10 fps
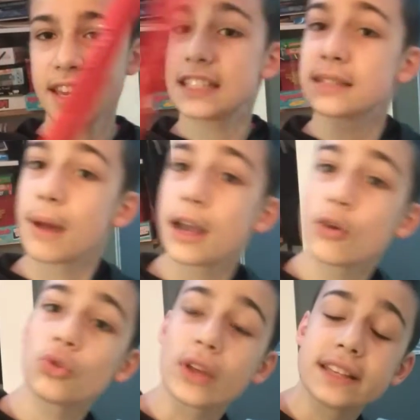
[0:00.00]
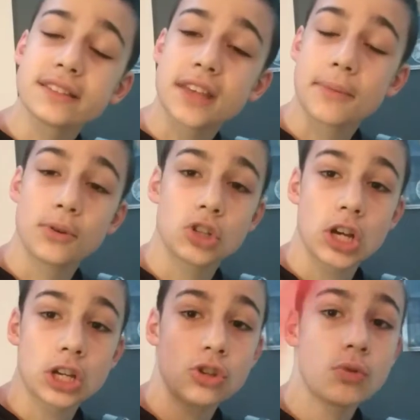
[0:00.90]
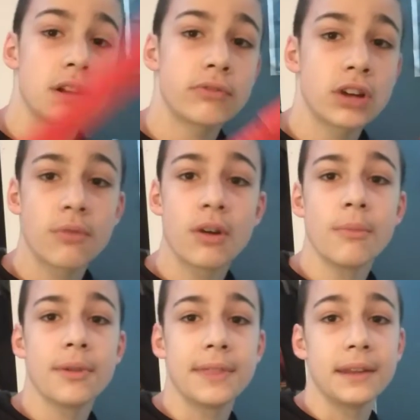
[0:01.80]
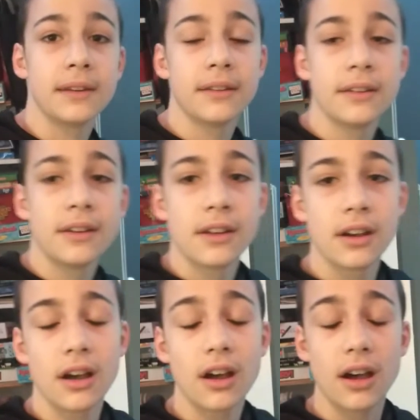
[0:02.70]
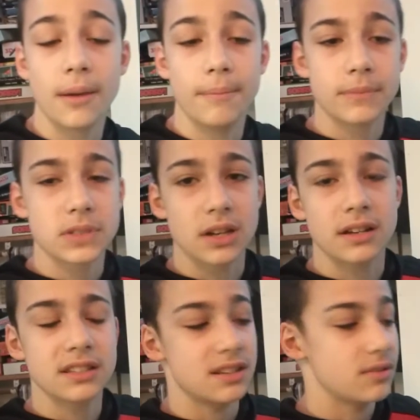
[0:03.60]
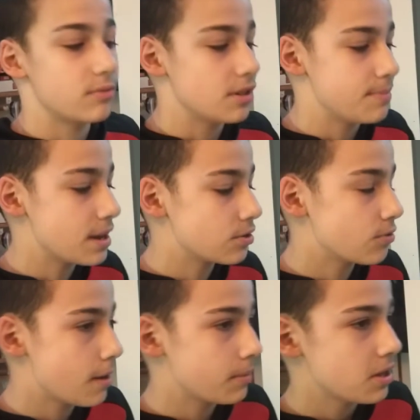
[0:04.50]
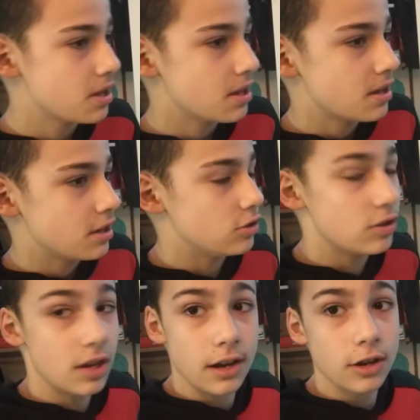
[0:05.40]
it's my own lightsaber, so I can do whatever I want with it. Um, sorry, I just had a really bad cramp. You I